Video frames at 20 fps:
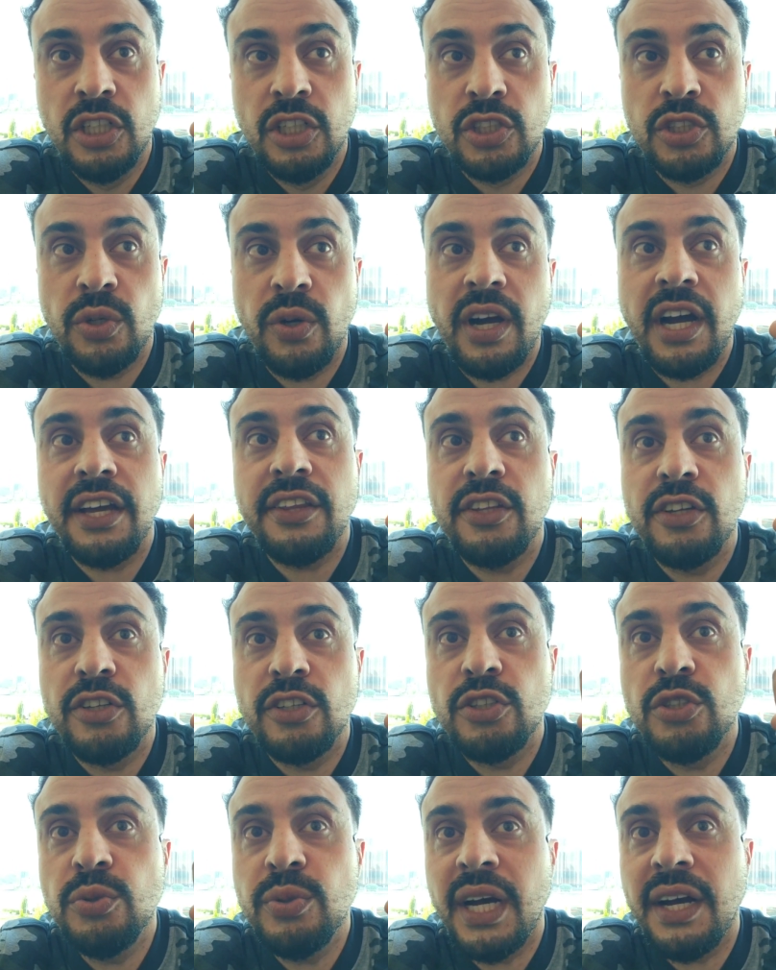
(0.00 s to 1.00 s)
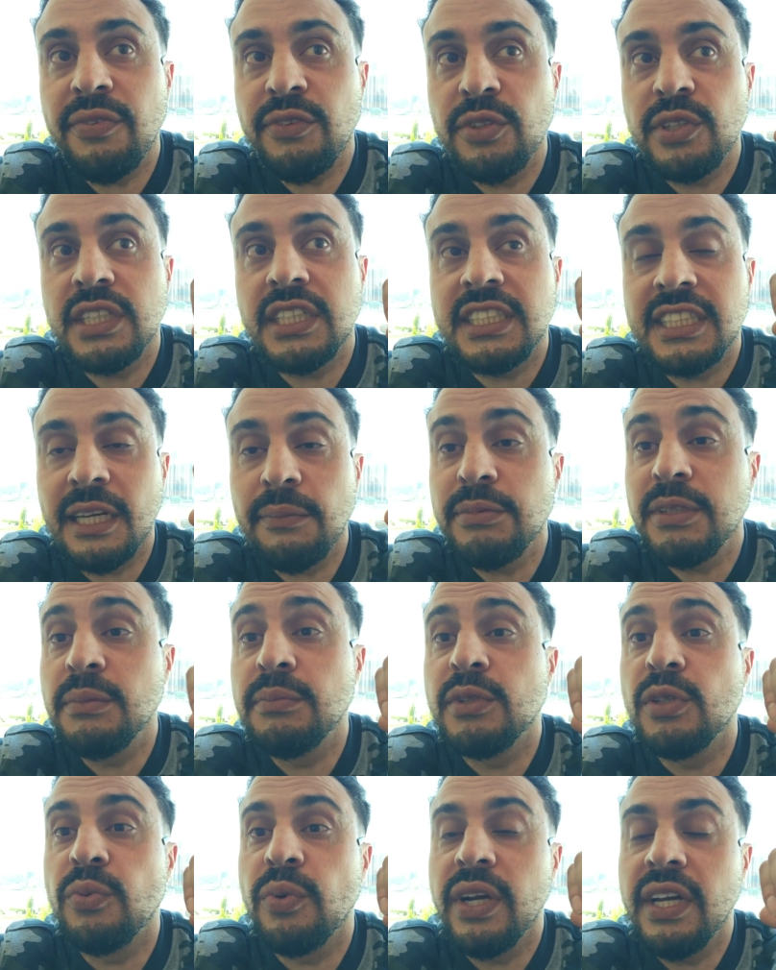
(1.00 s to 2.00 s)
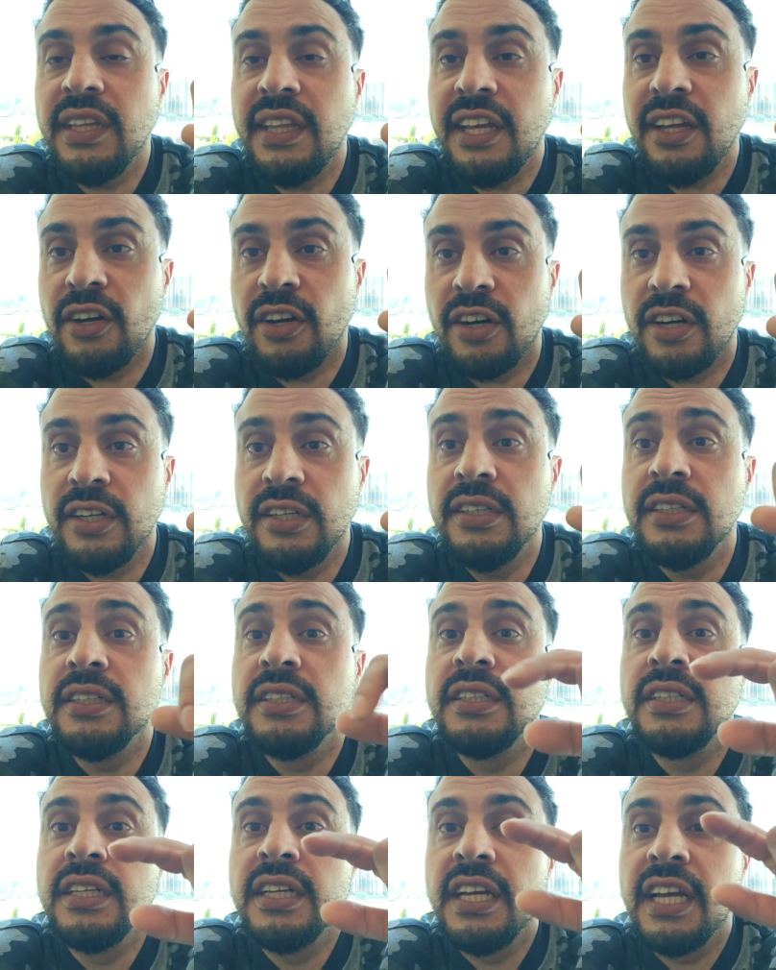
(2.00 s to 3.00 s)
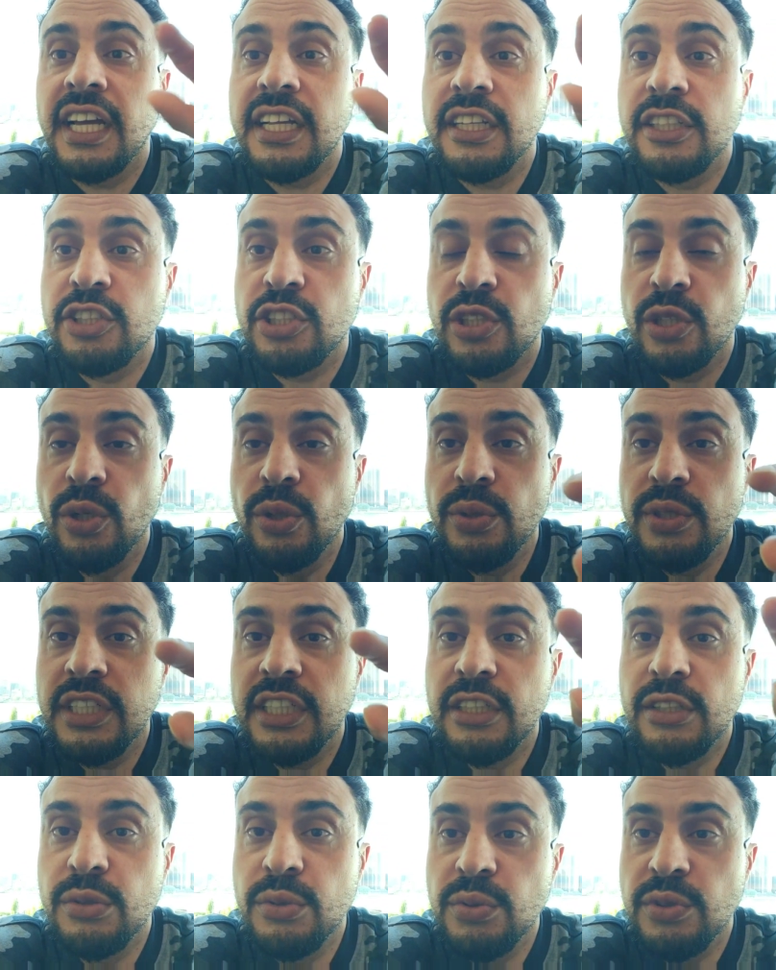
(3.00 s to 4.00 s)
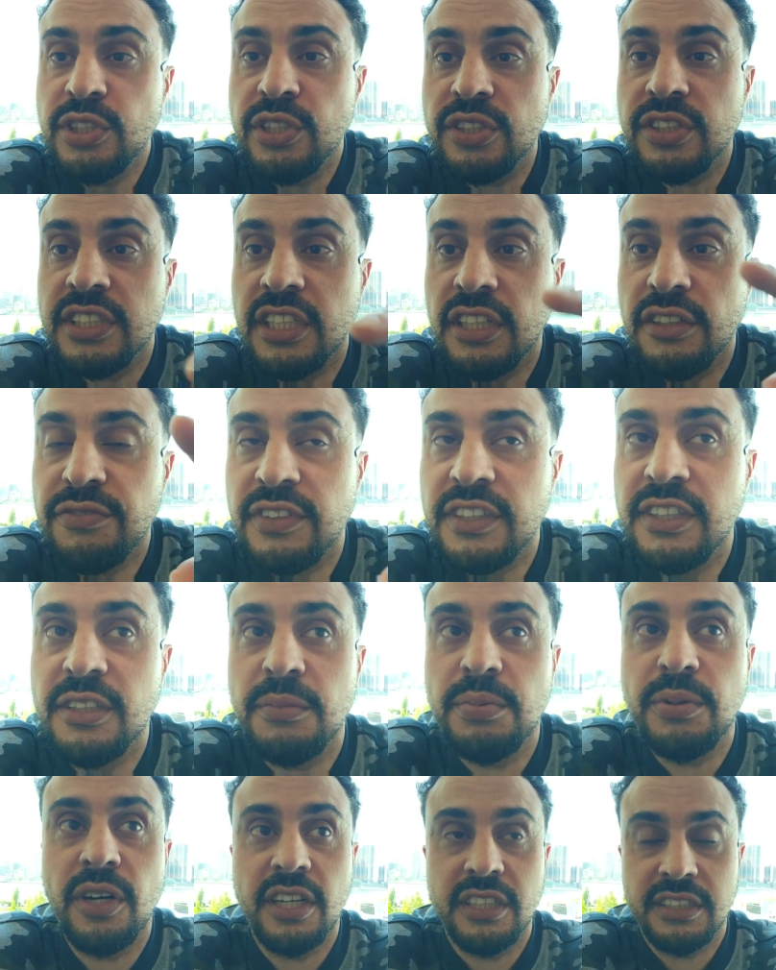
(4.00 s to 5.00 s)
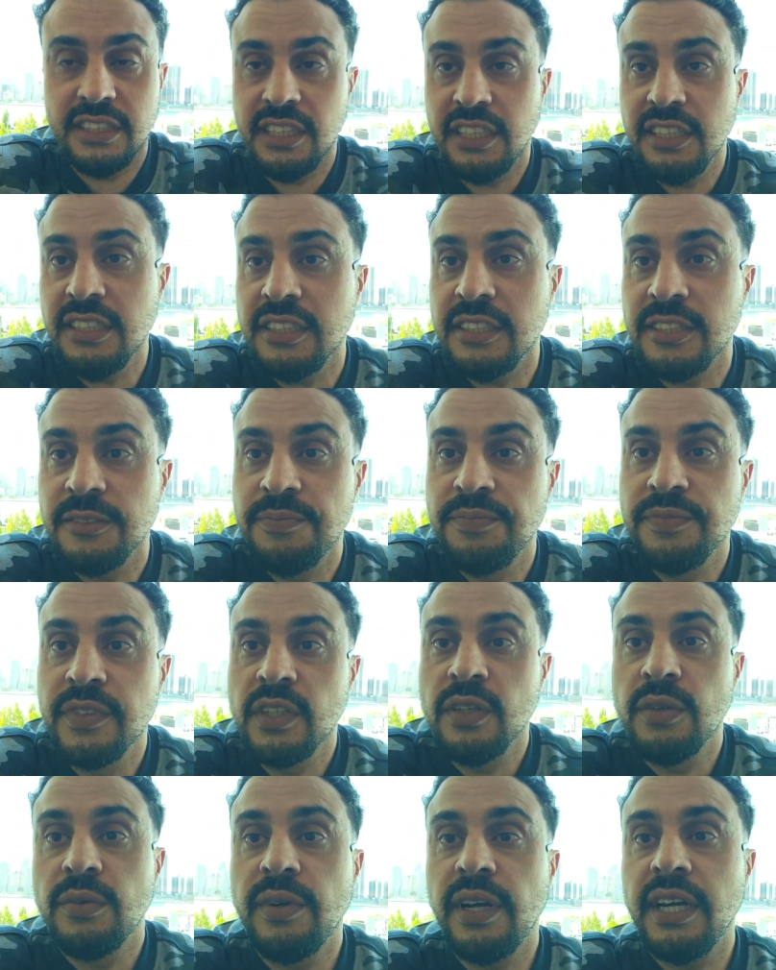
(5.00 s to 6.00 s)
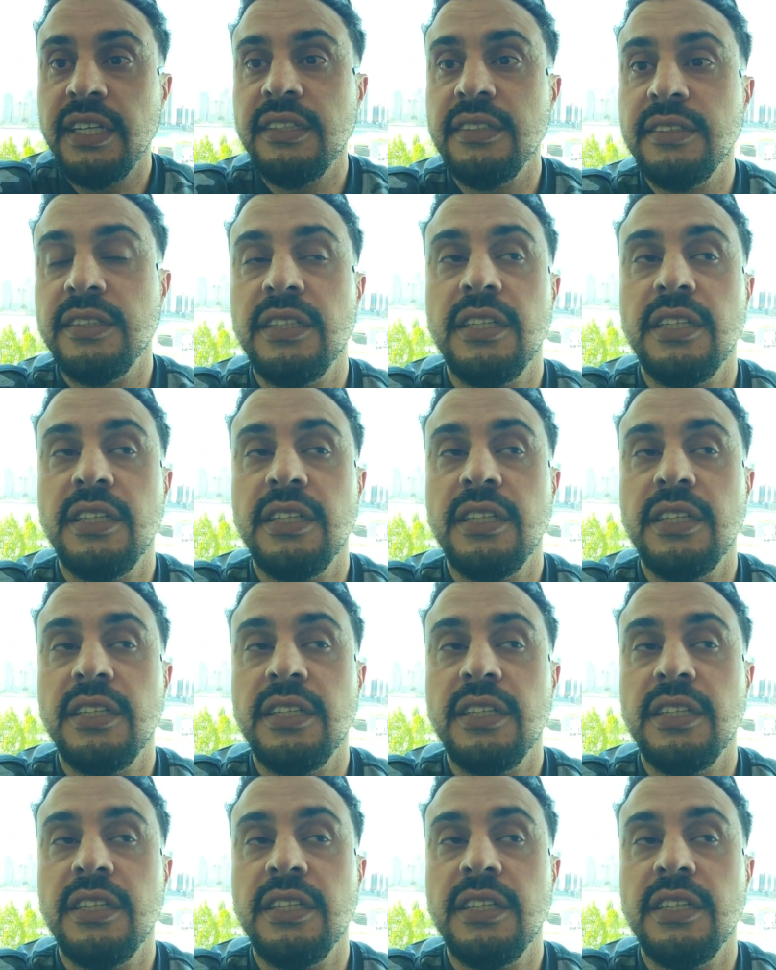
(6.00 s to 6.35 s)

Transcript: So either you have to accept them the way they are and slowly lose yourself in the process, right?